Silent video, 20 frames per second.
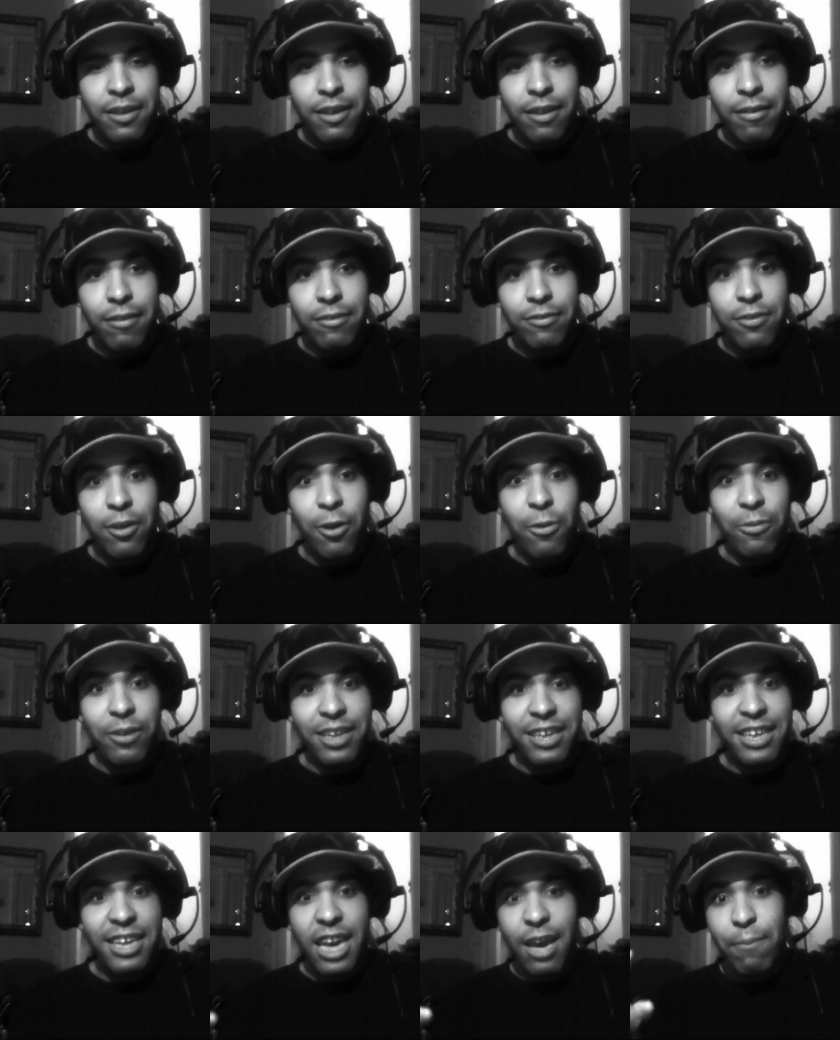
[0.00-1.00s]
So
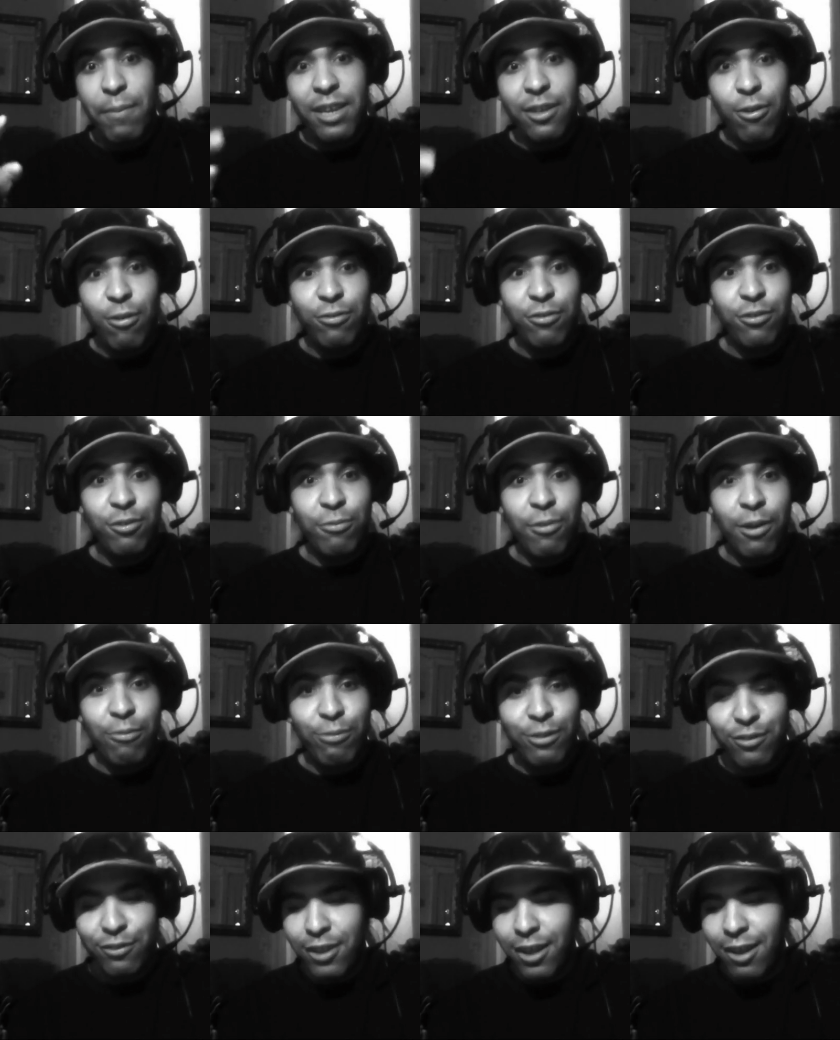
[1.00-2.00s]
get me those 200
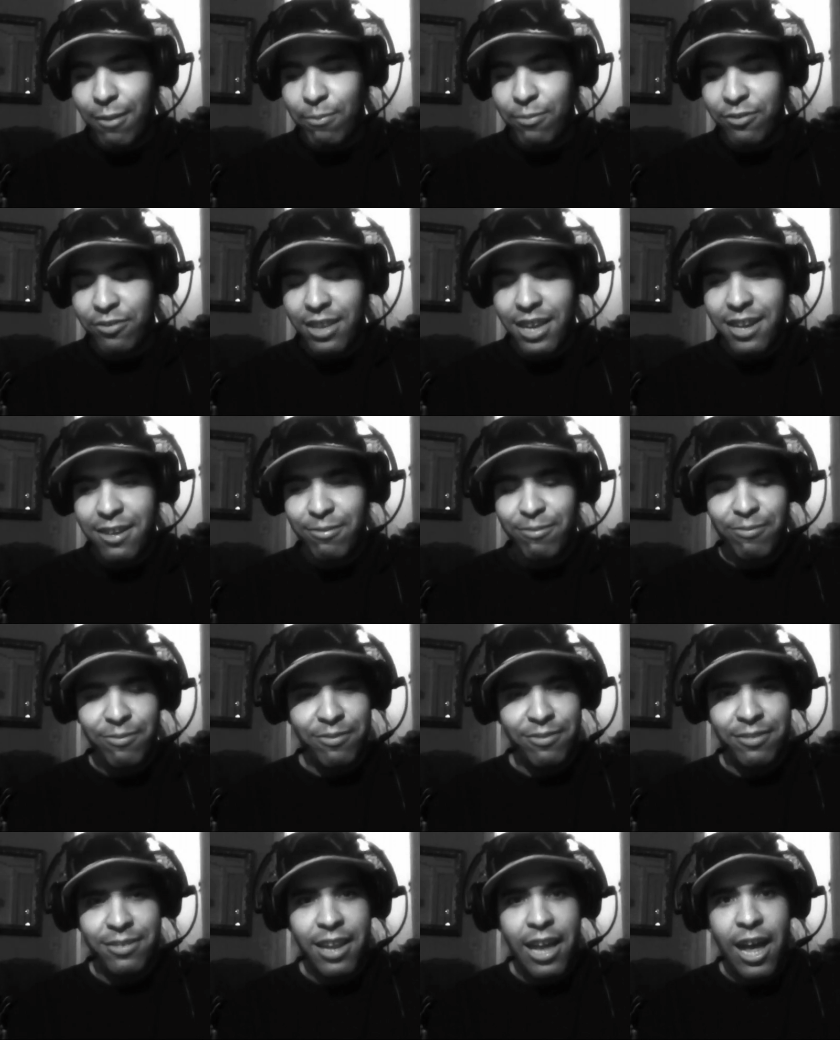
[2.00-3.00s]
subs and
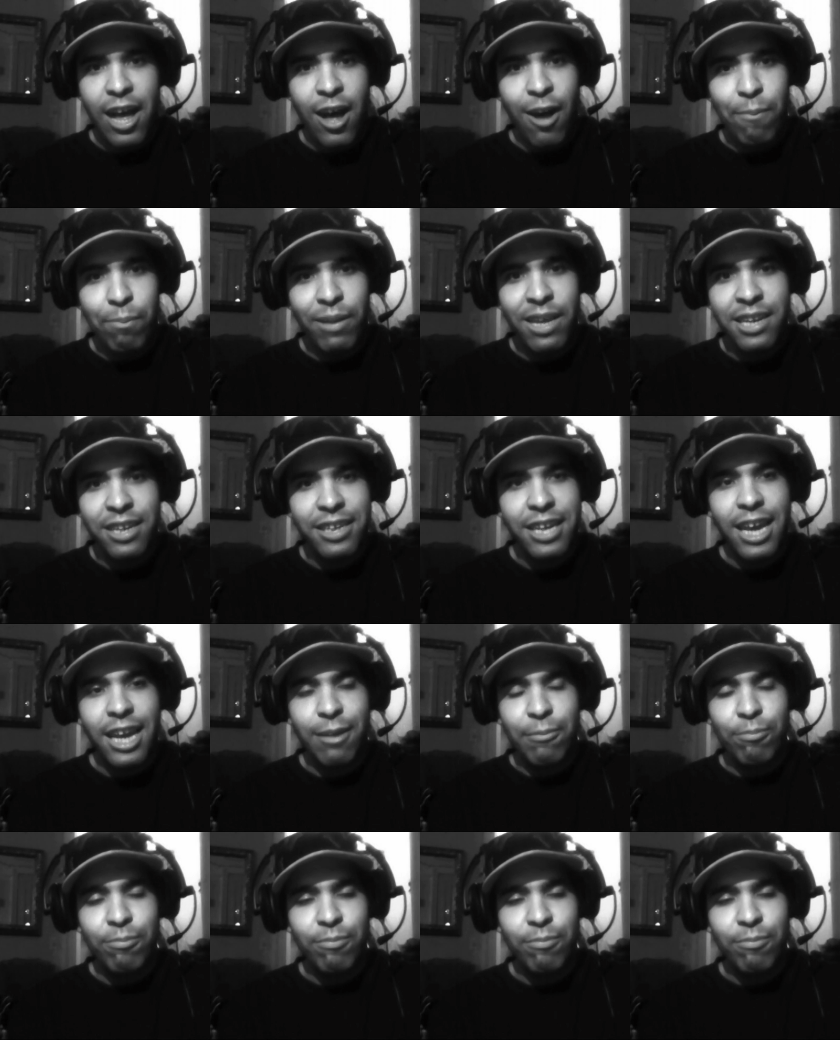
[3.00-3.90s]
I'll play the game.